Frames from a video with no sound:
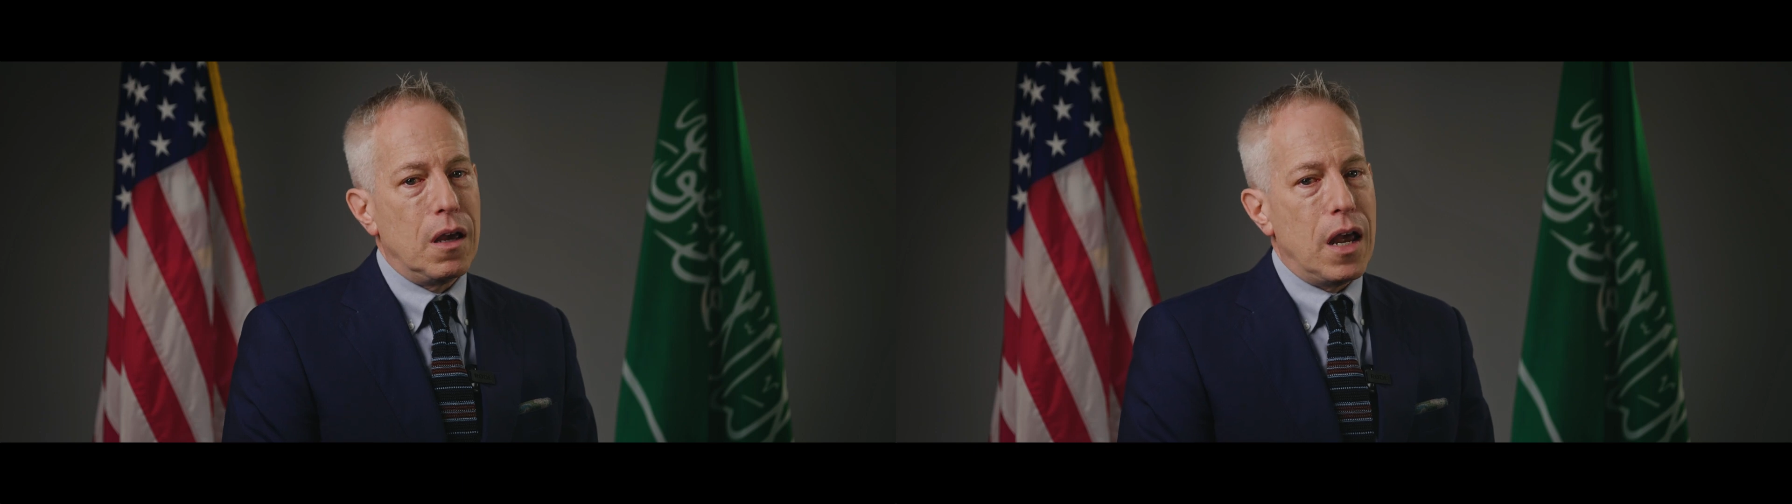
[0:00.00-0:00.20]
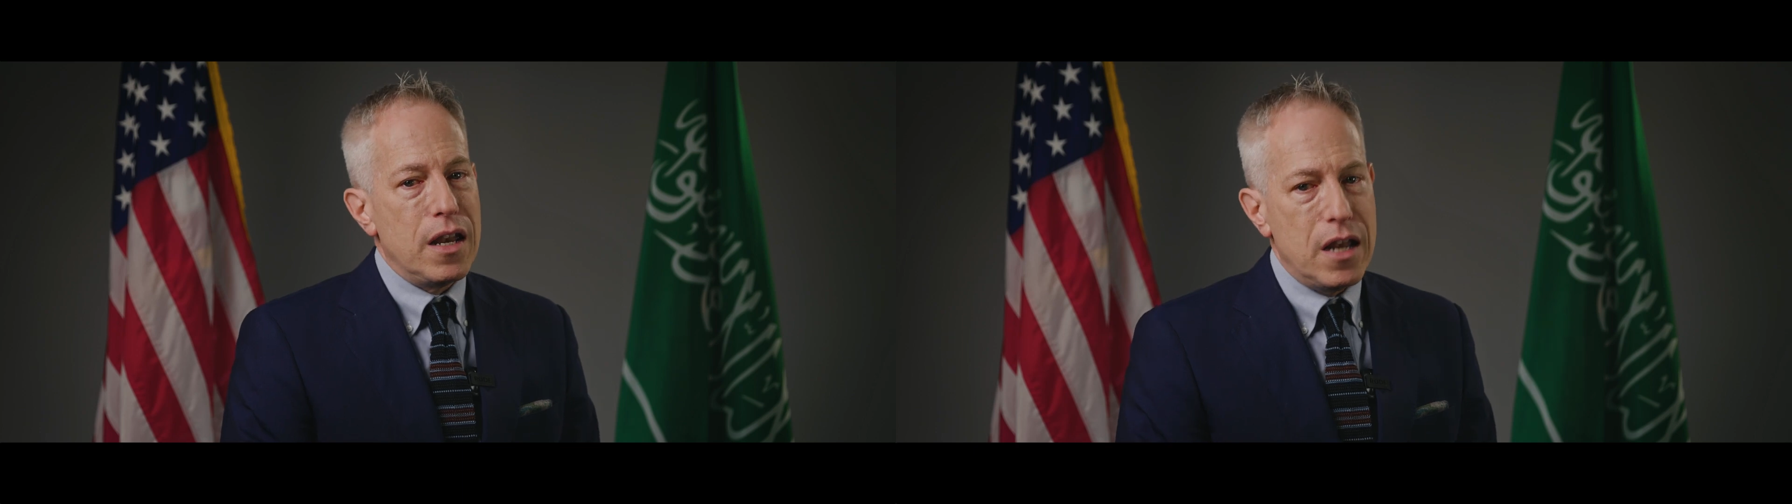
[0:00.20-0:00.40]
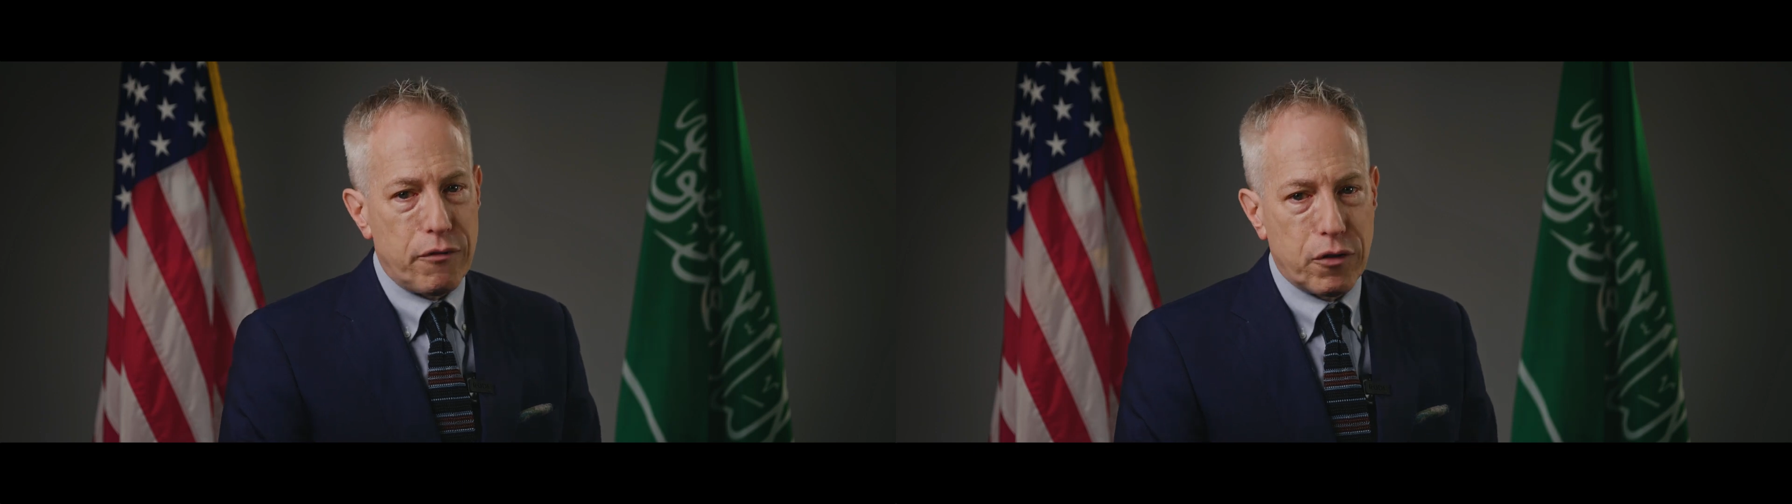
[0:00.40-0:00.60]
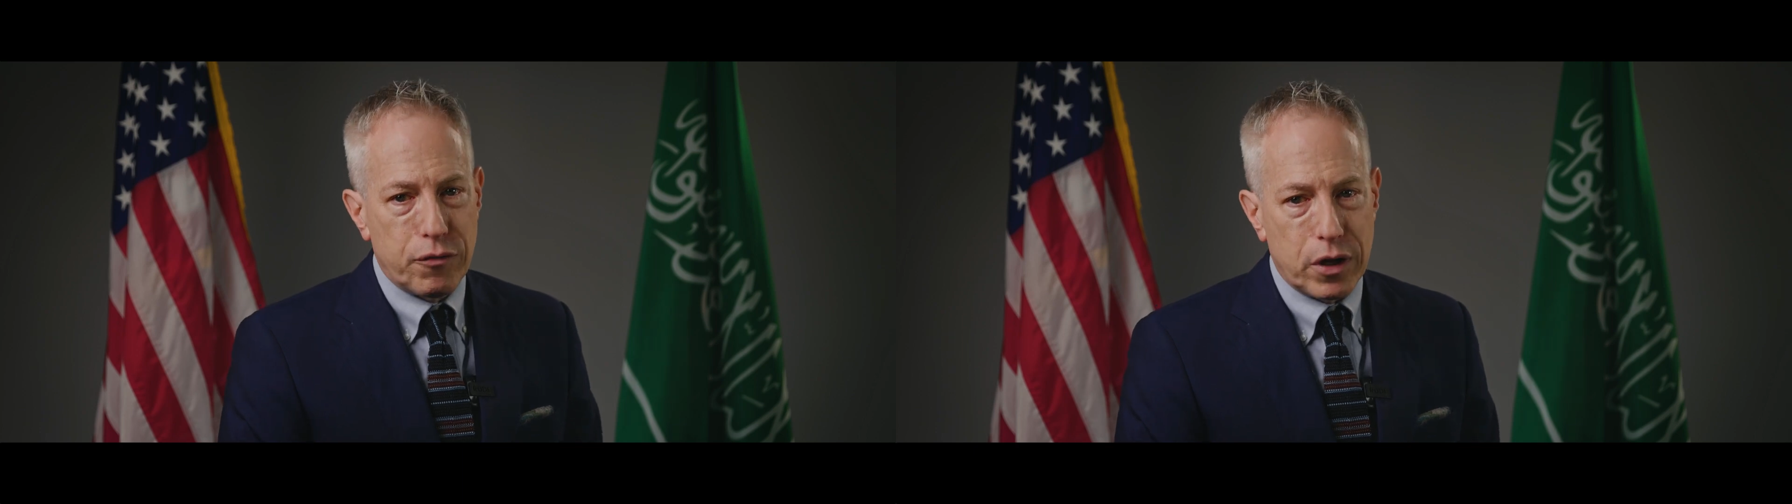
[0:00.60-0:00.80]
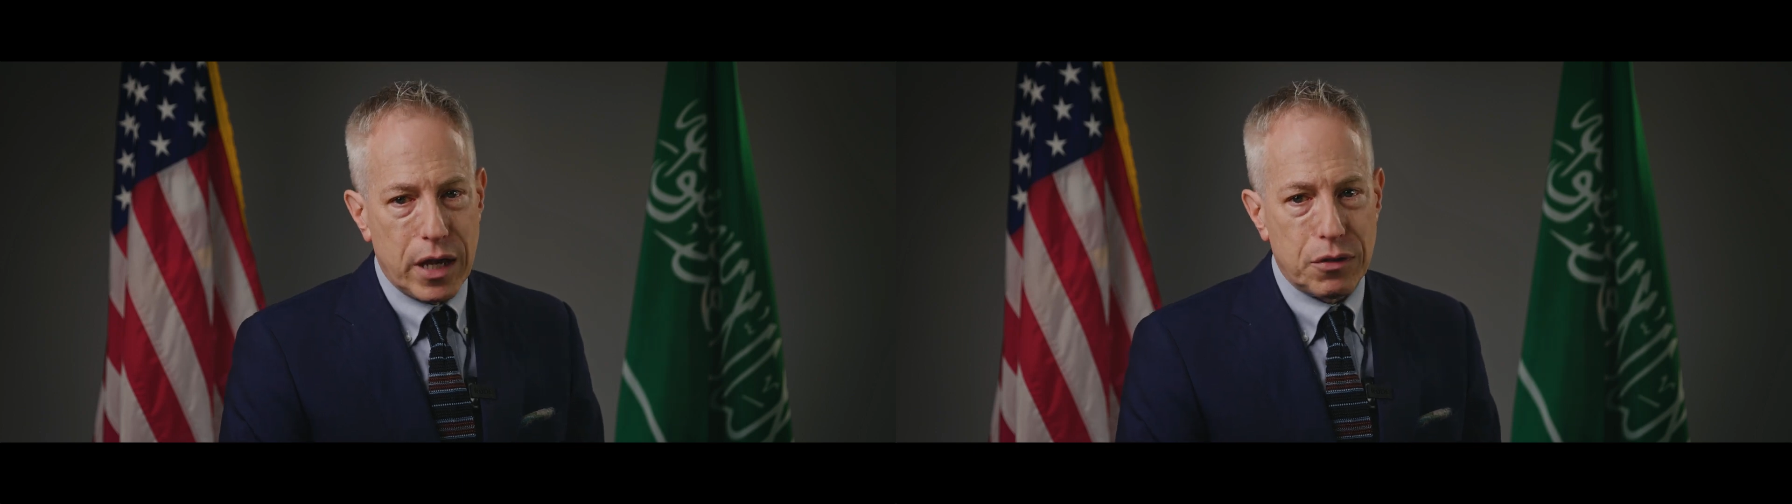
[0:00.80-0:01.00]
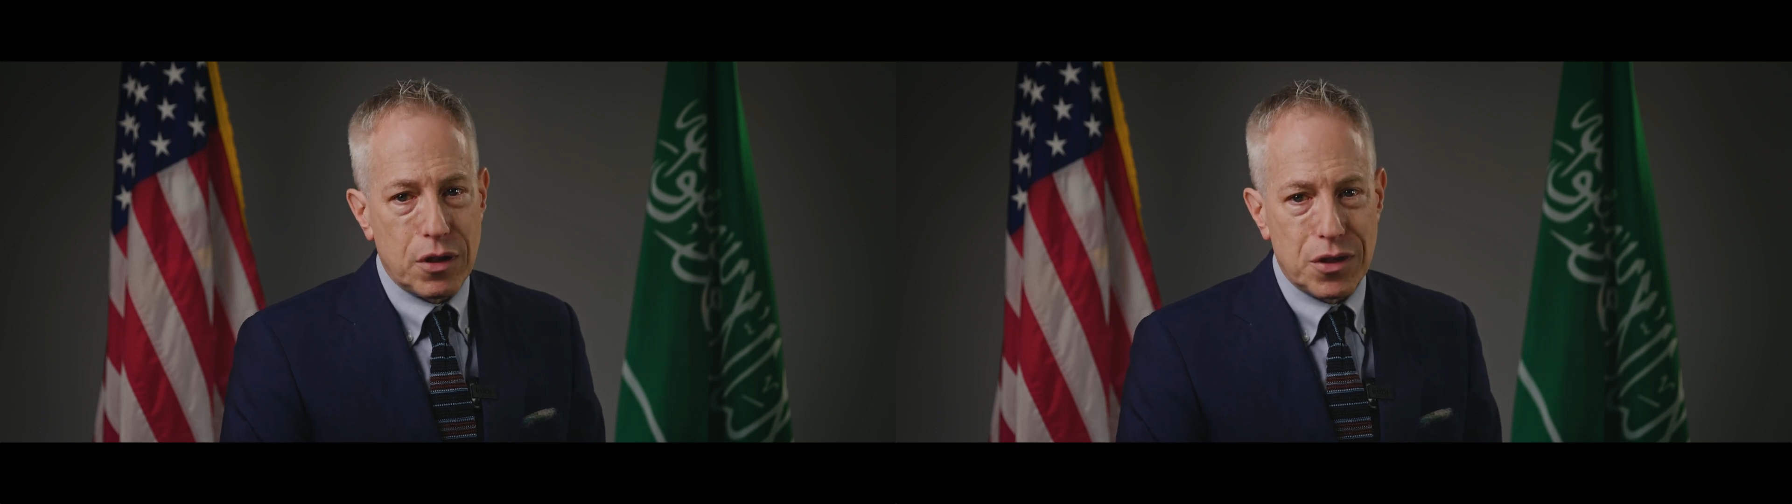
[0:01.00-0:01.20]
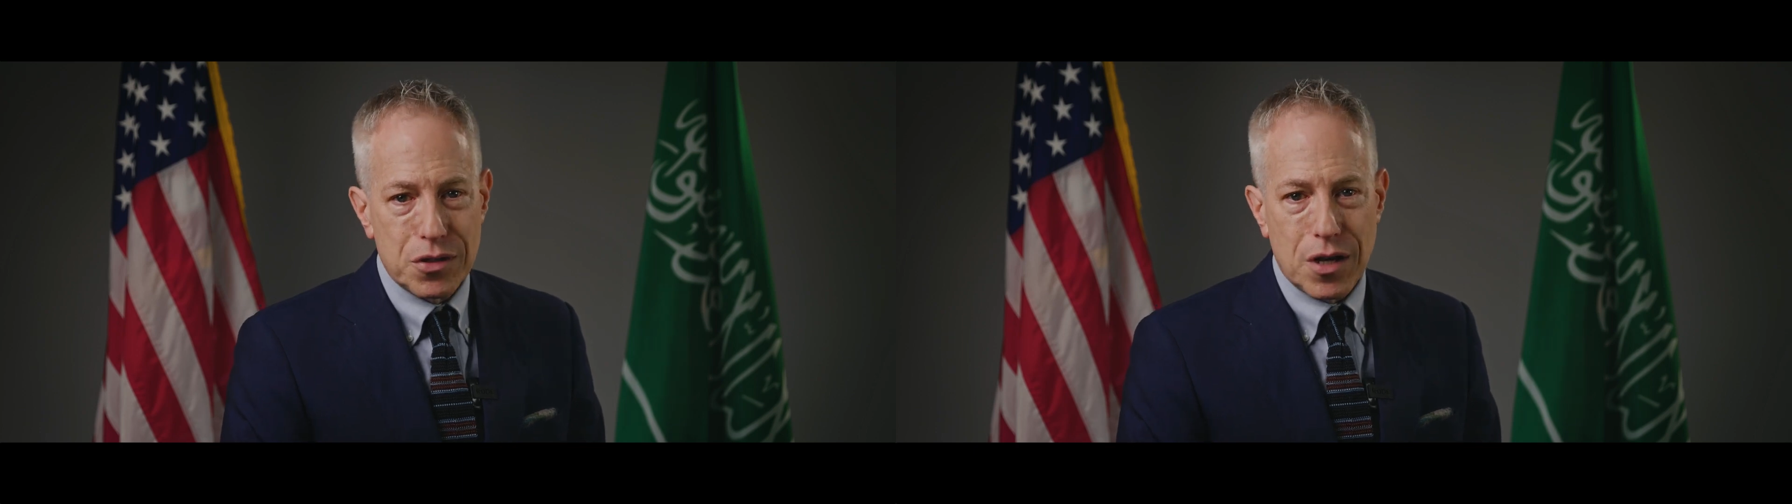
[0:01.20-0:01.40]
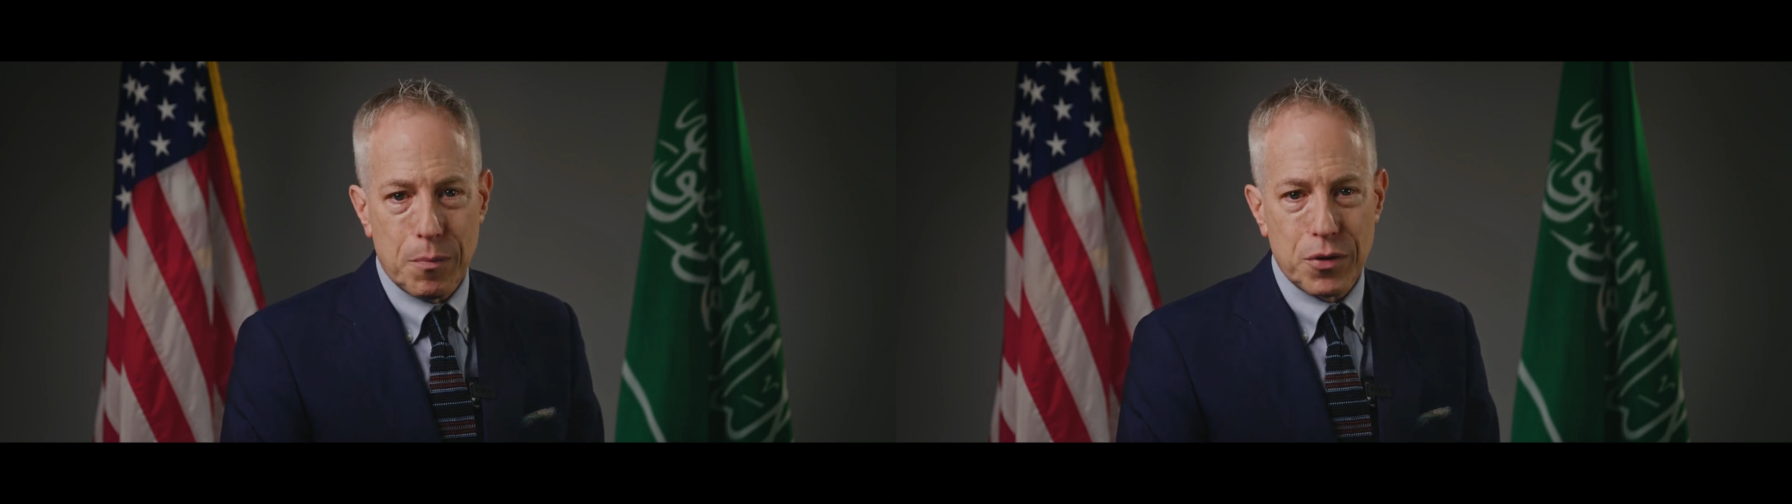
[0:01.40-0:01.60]
And never forget that
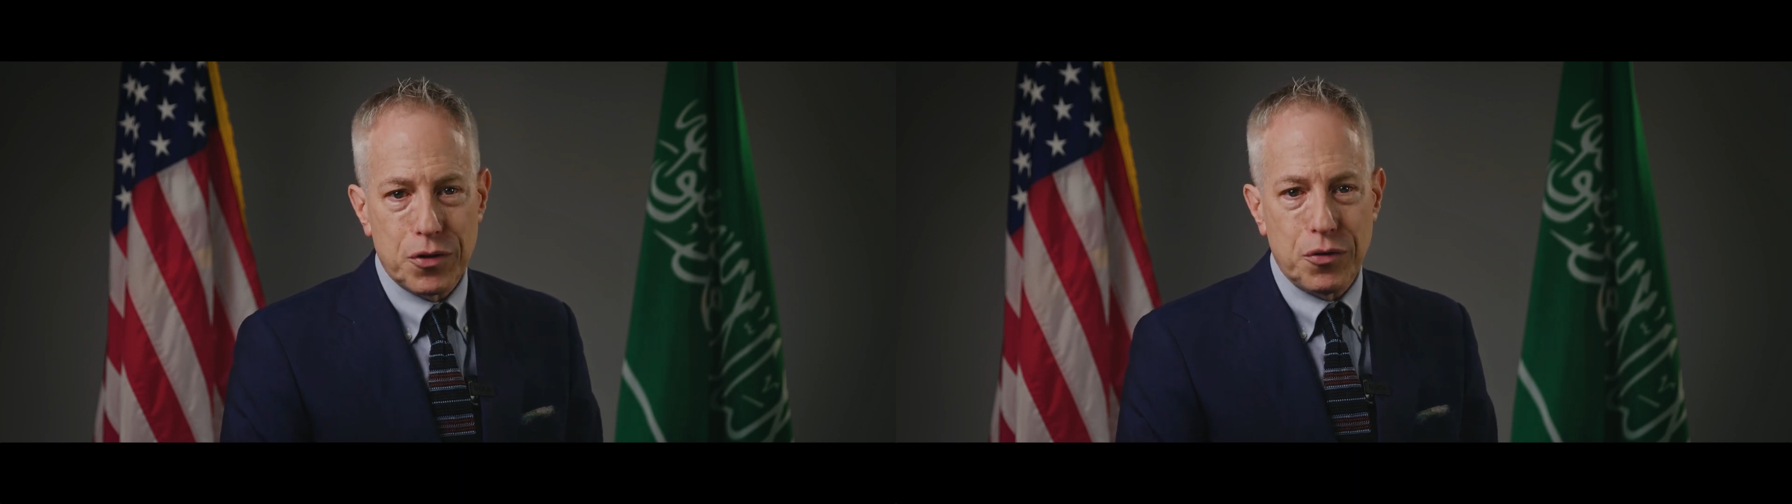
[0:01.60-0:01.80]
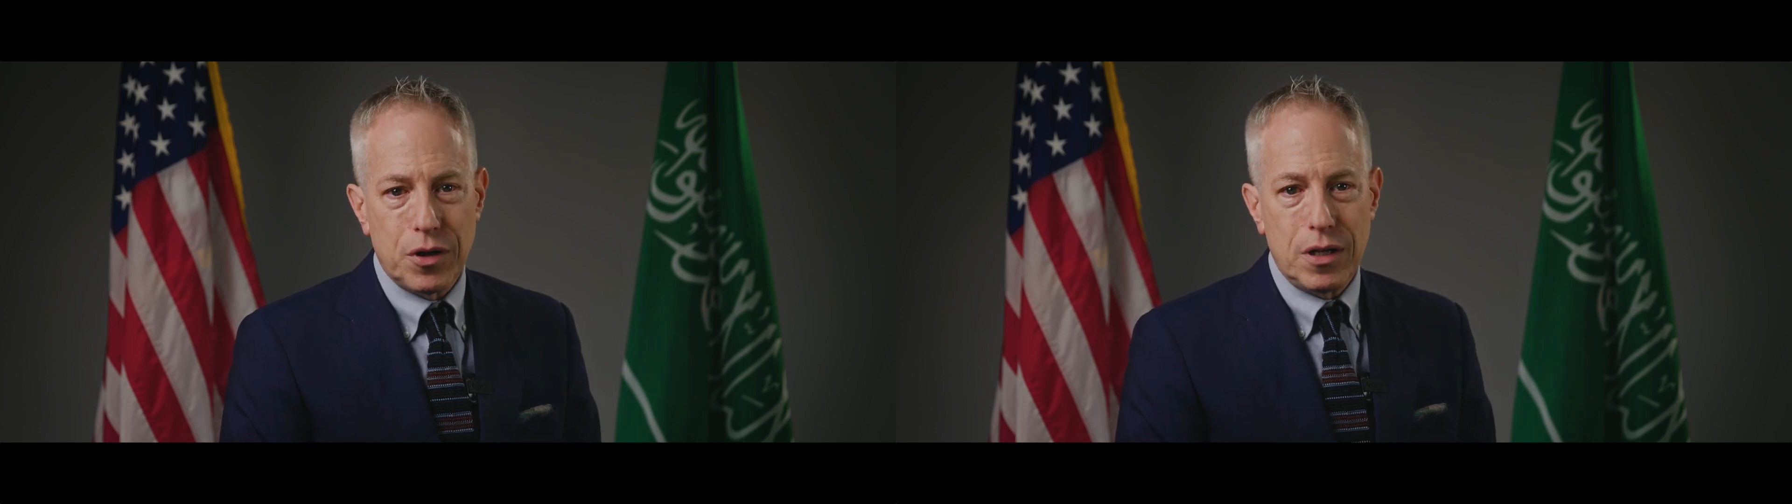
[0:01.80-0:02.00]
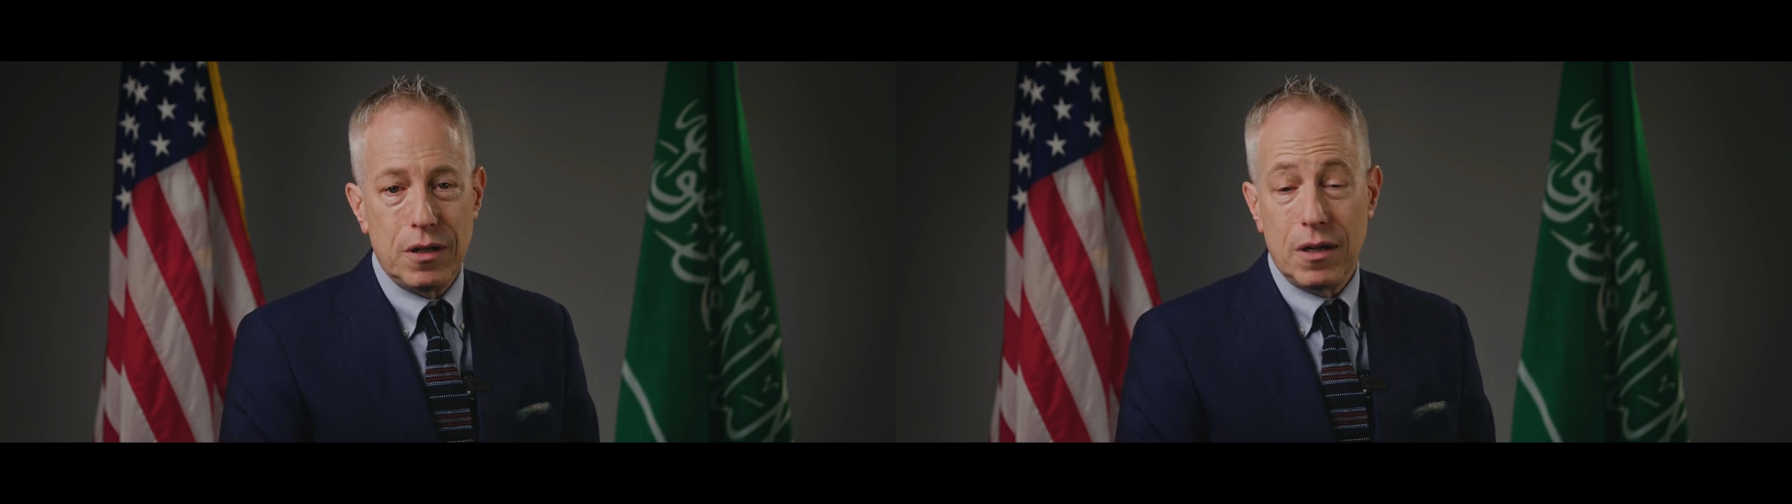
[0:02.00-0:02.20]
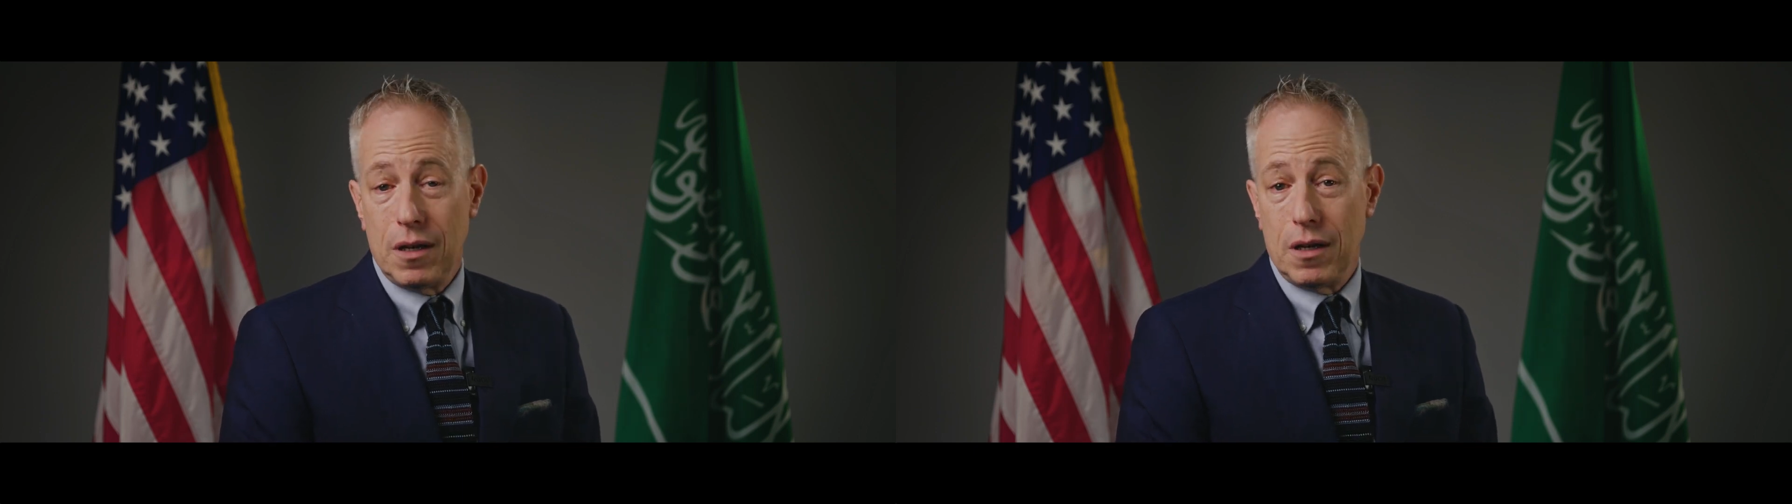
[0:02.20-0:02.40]
this opportunity